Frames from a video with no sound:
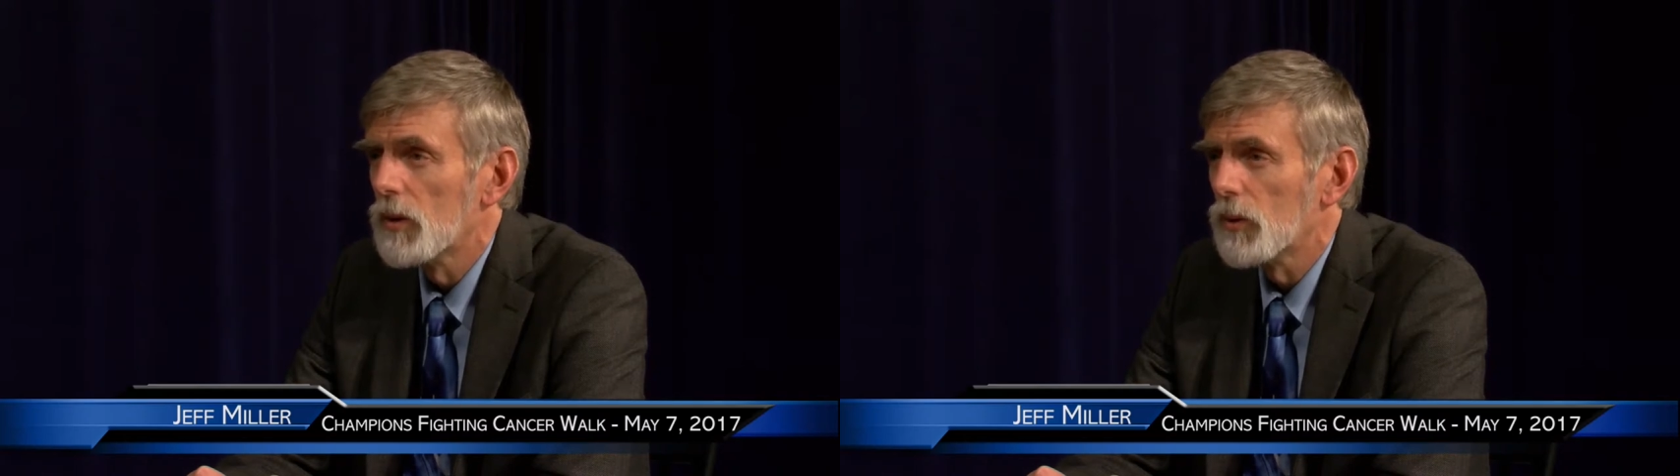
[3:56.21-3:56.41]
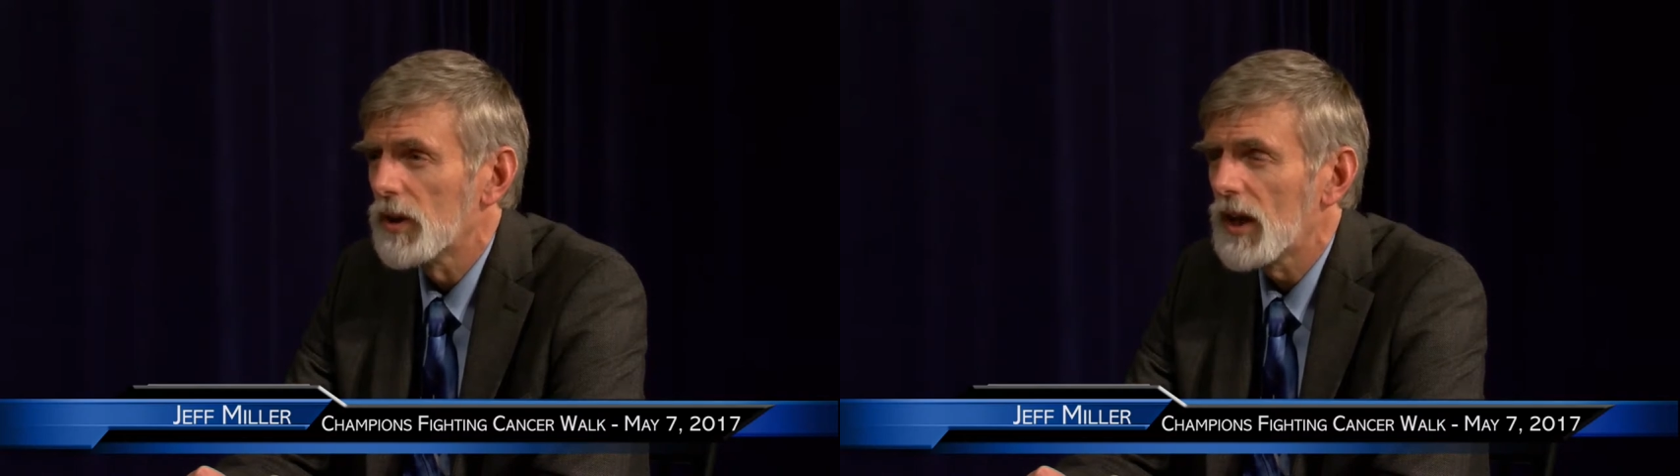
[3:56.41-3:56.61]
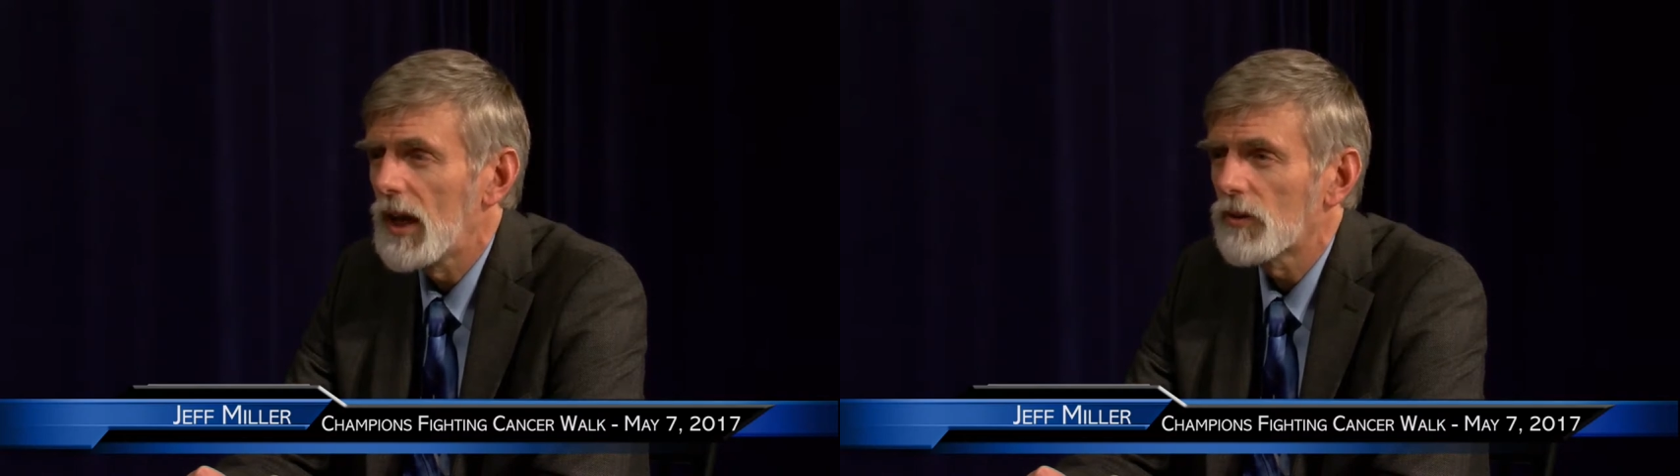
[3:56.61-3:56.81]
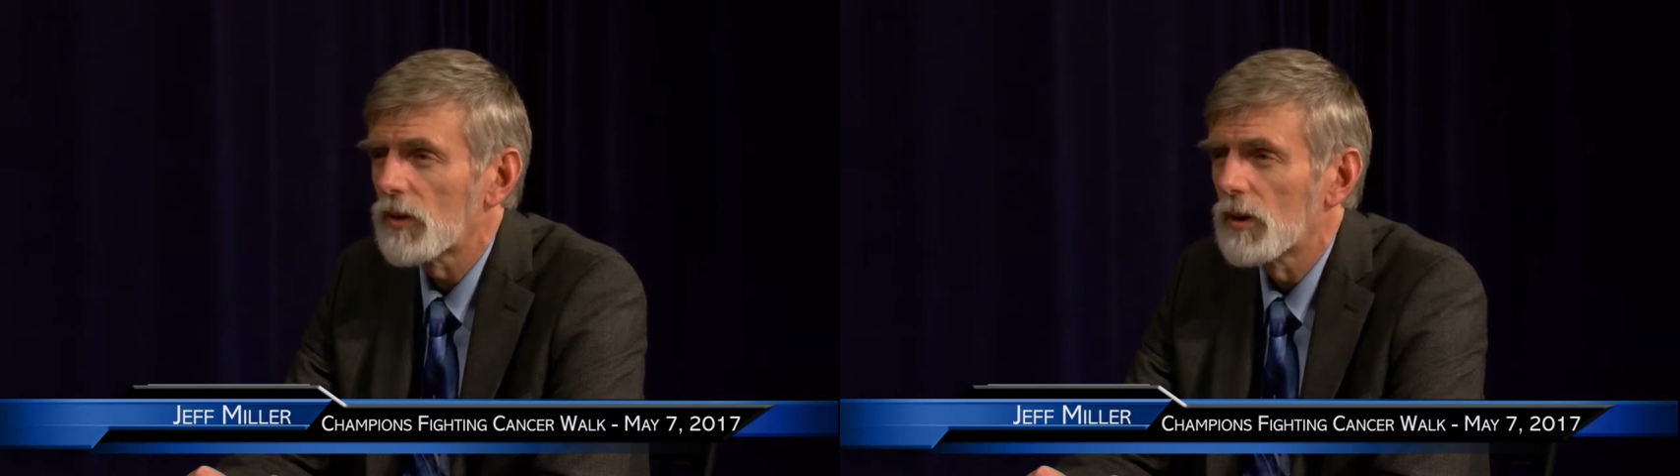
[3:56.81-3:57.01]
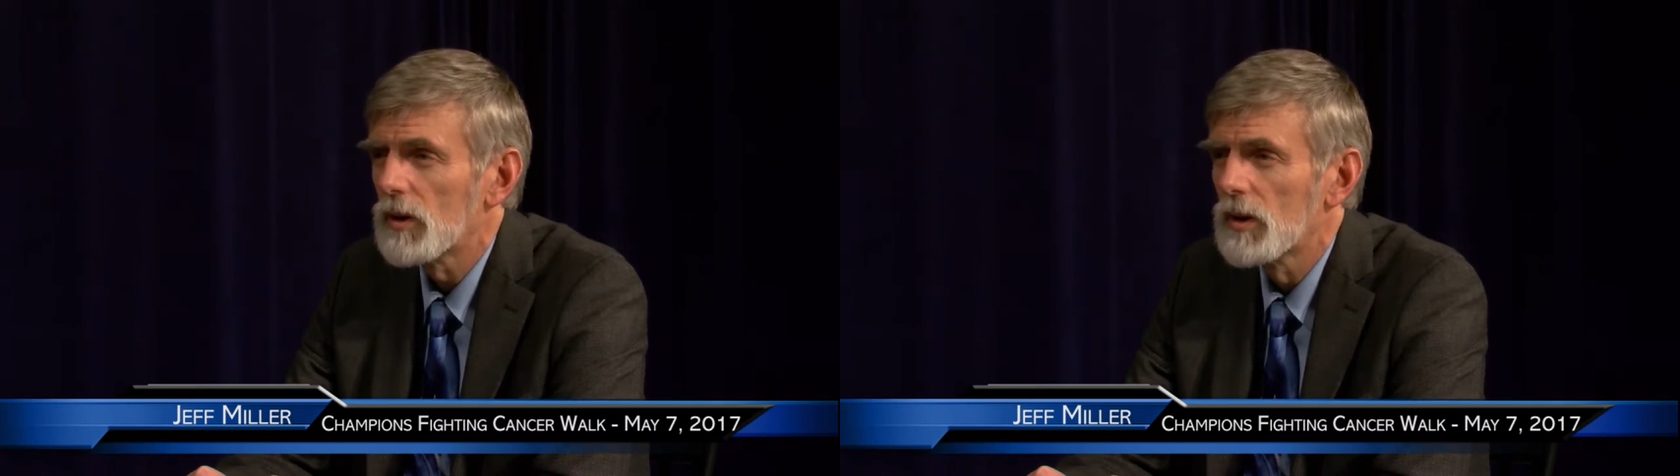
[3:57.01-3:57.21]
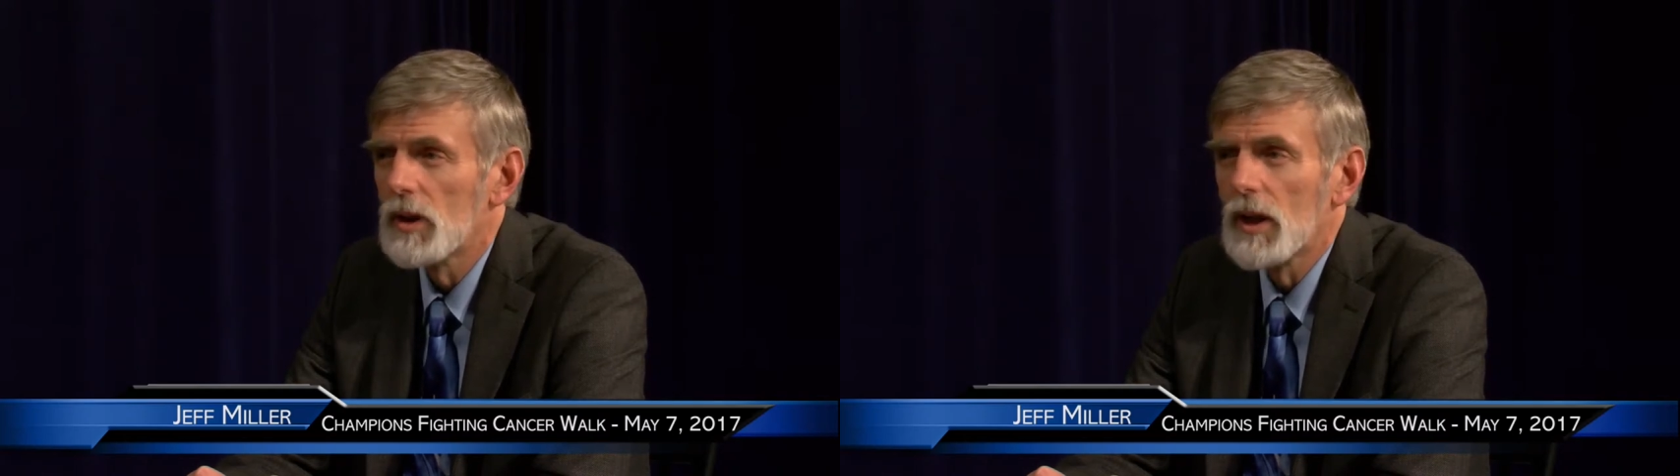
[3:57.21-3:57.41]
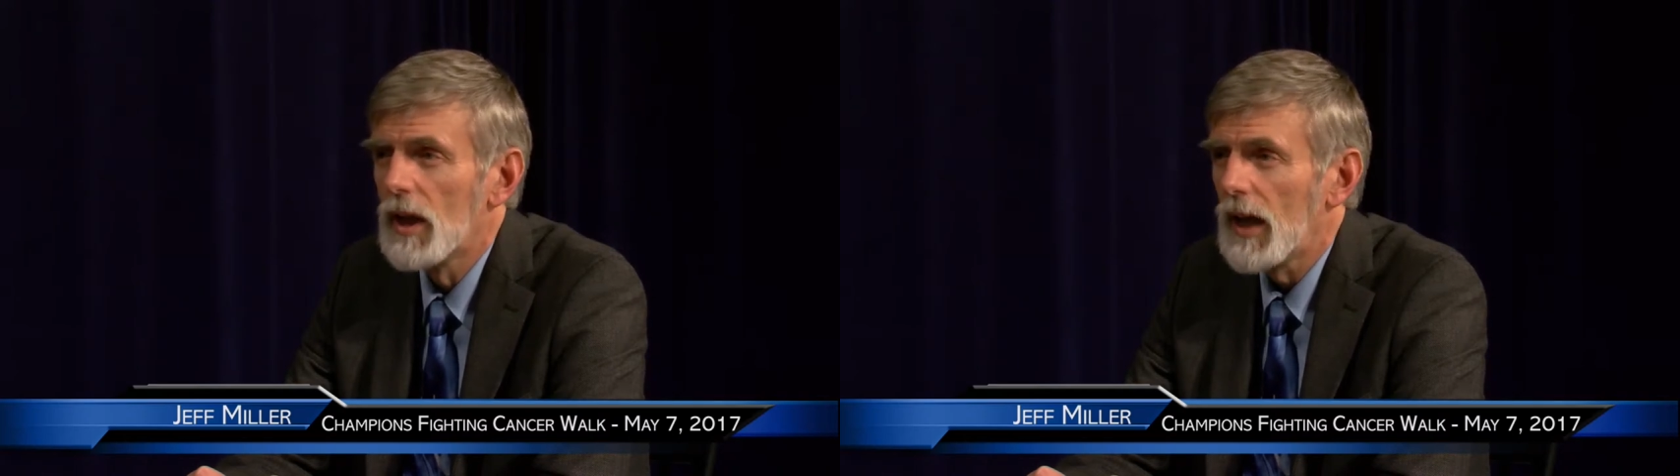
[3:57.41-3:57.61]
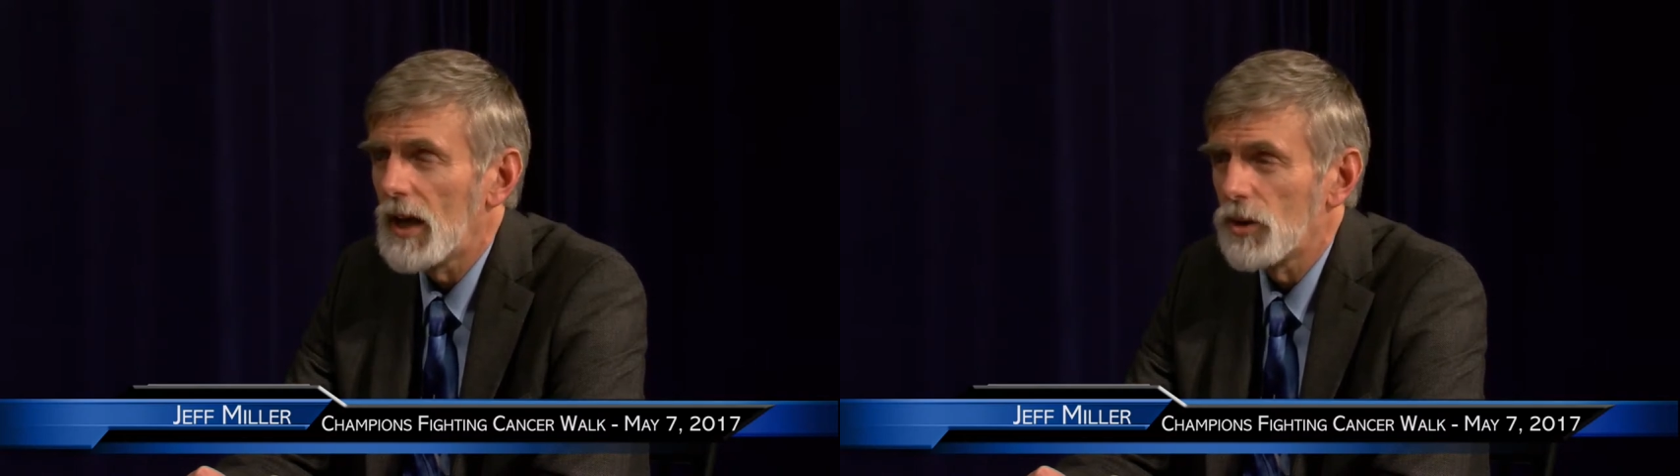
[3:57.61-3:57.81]
with cancer
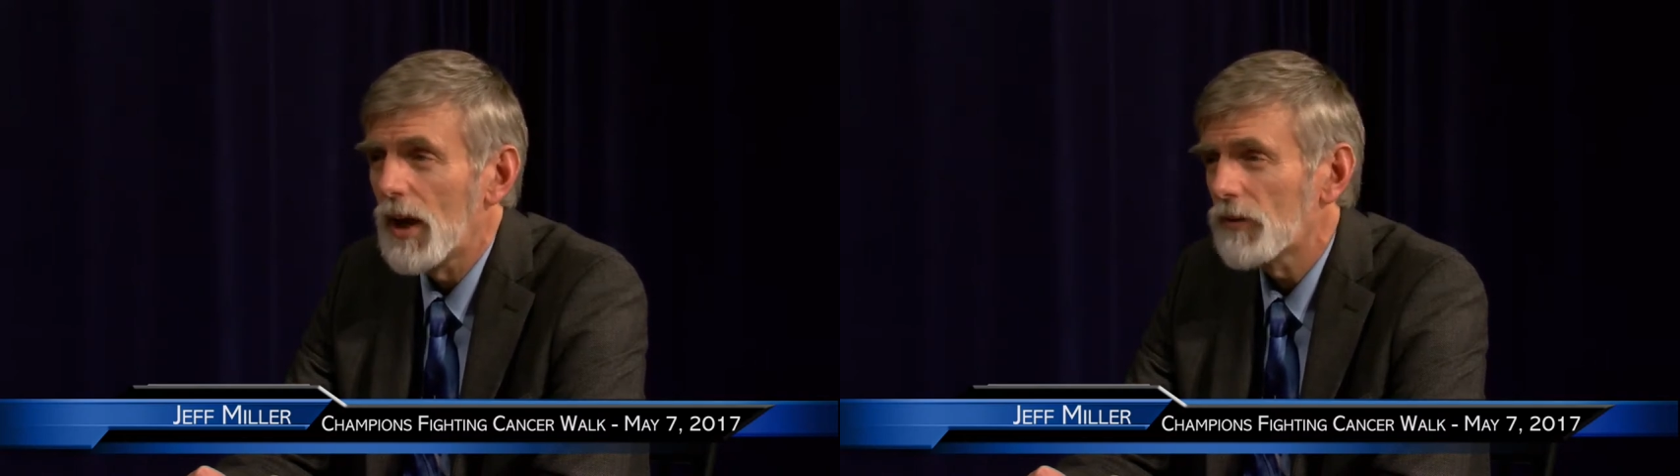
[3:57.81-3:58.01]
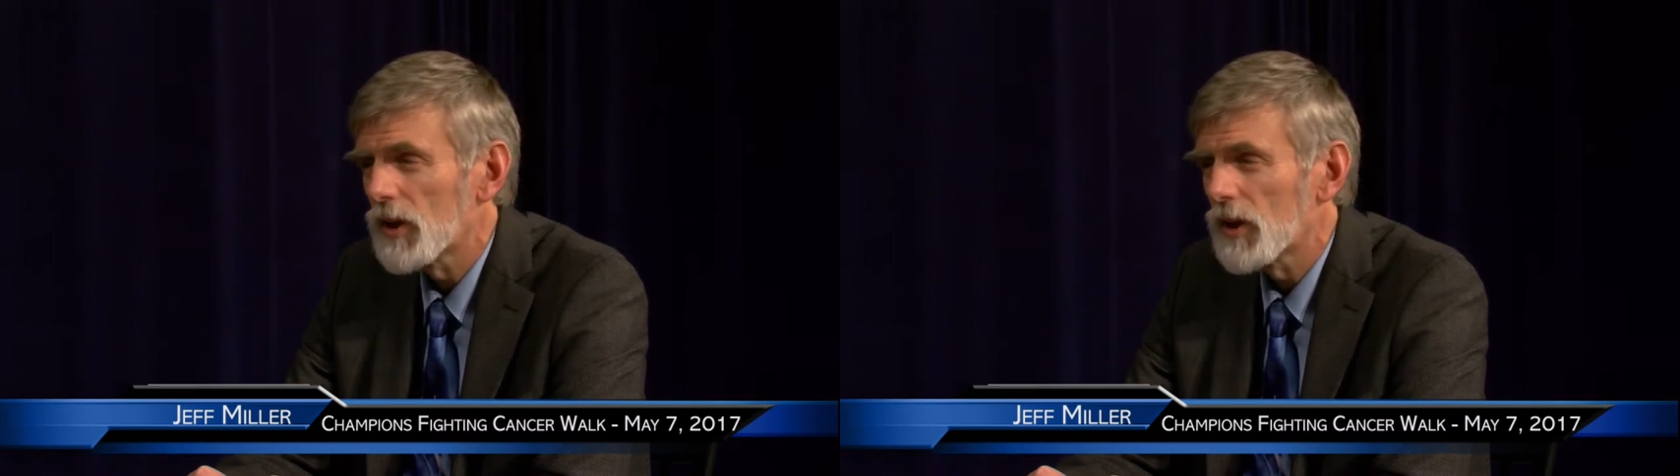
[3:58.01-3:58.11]
and you have